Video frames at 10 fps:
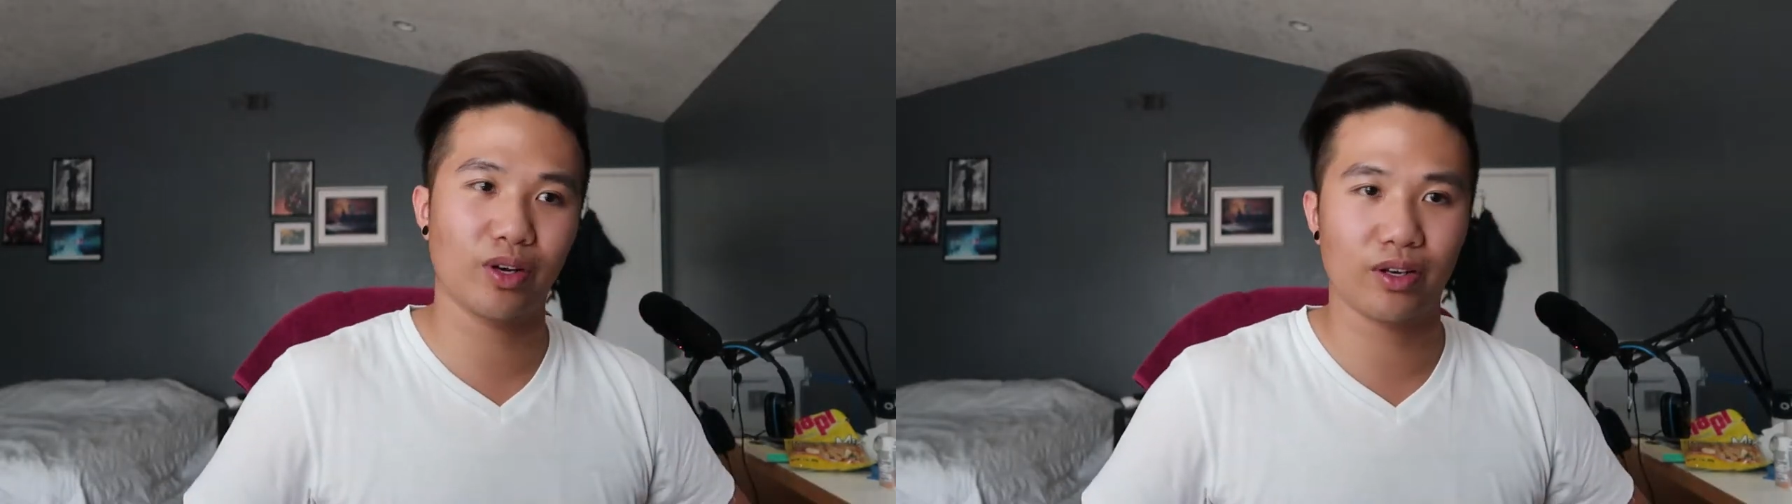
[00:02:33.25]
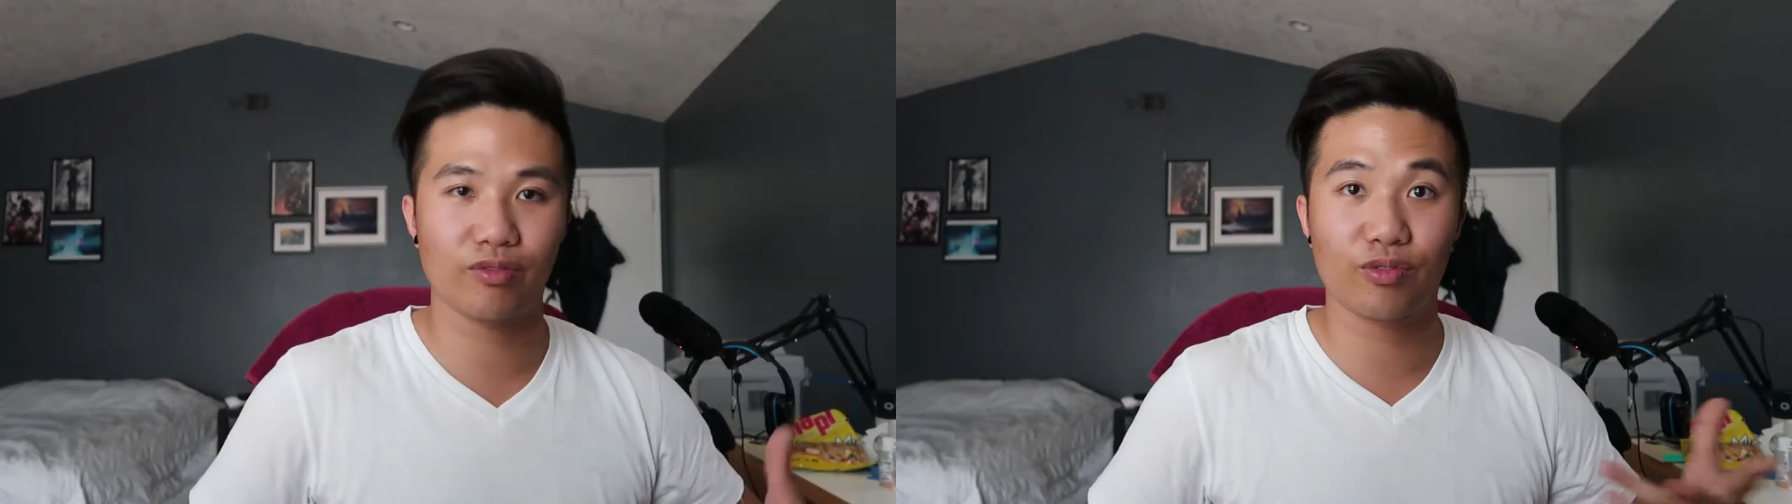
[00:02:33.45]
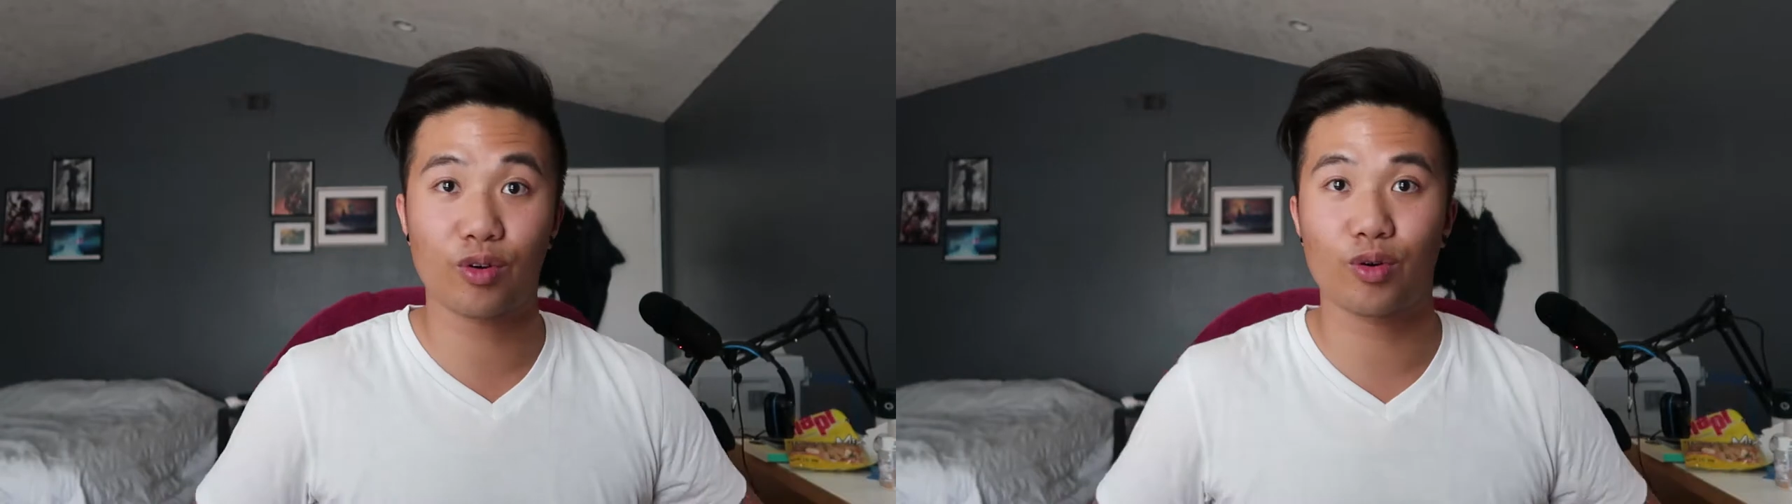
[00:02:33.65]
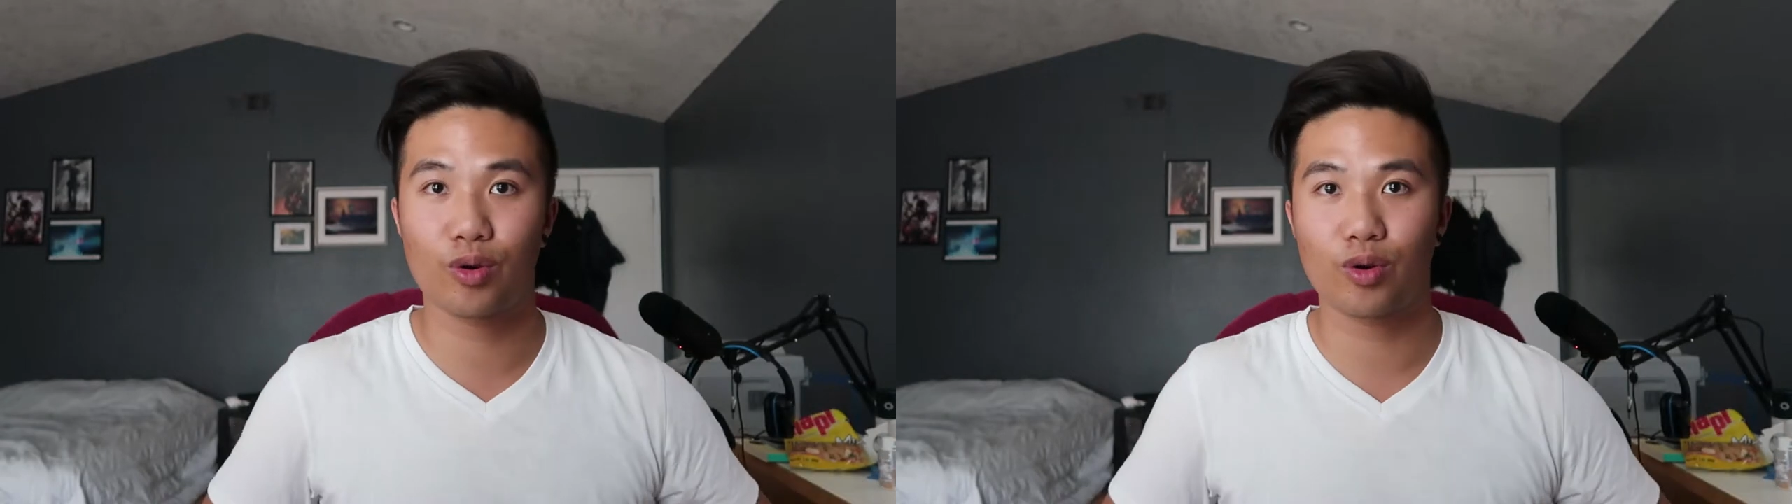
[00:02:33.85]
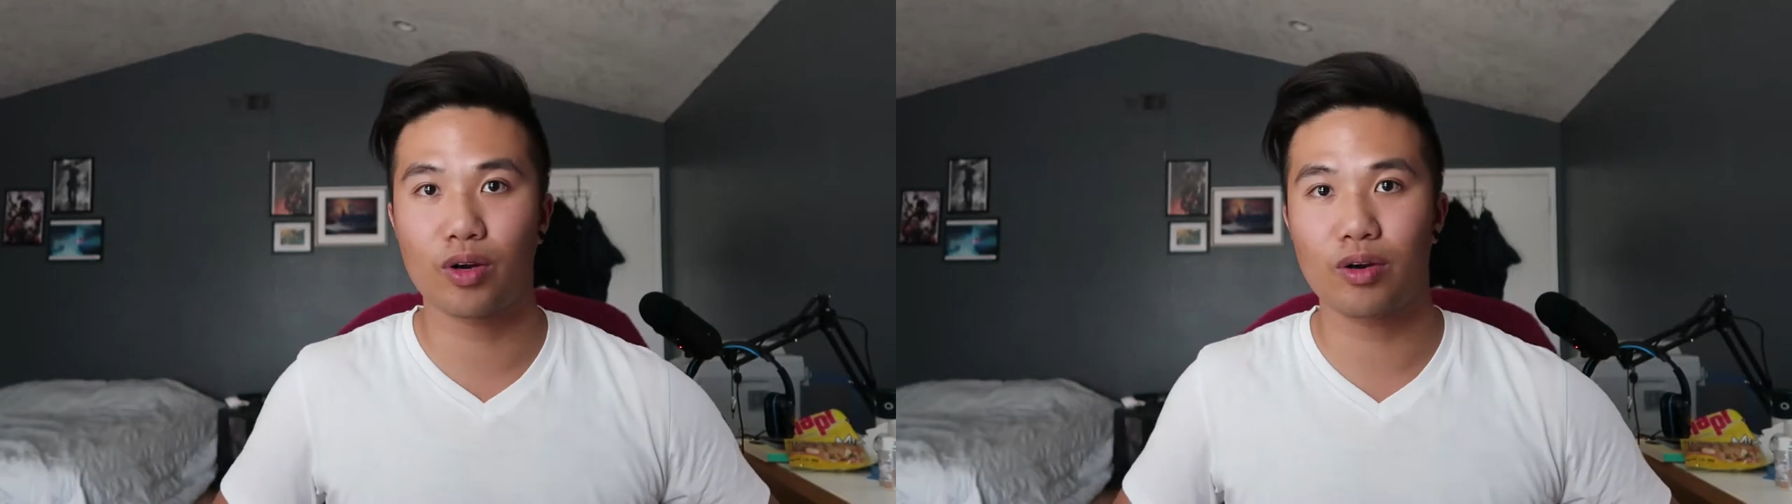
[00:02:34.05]
when
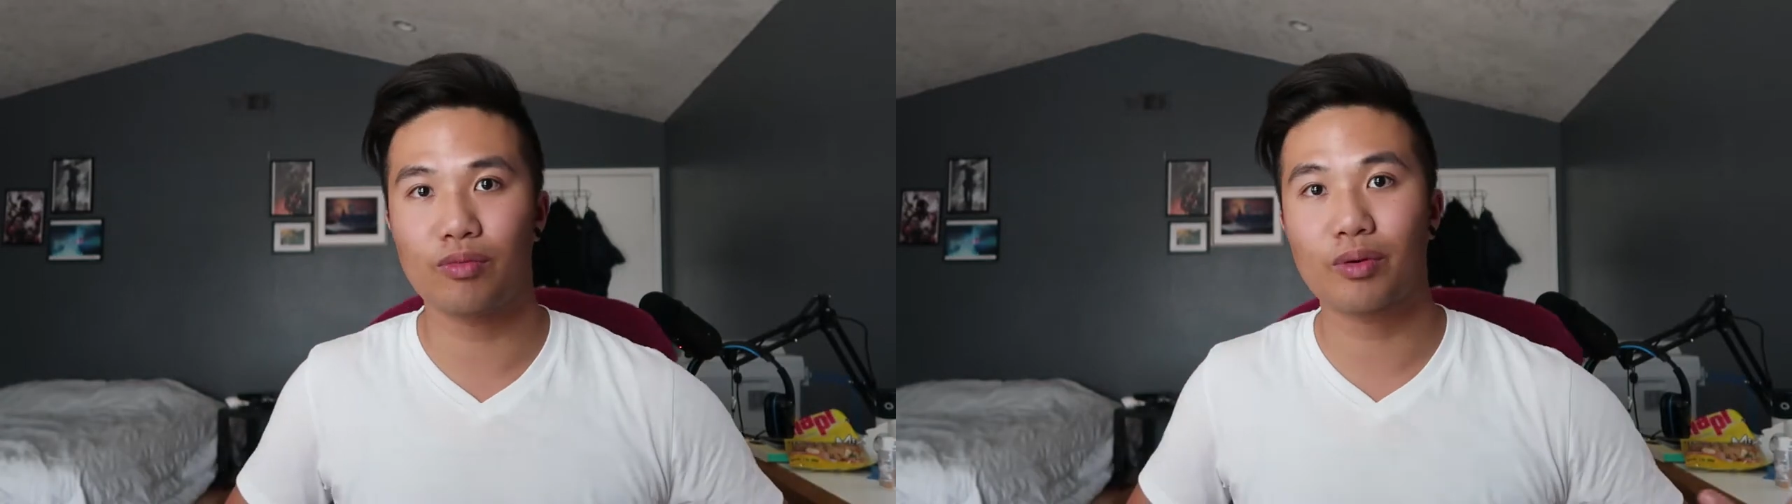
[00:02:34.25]
for um,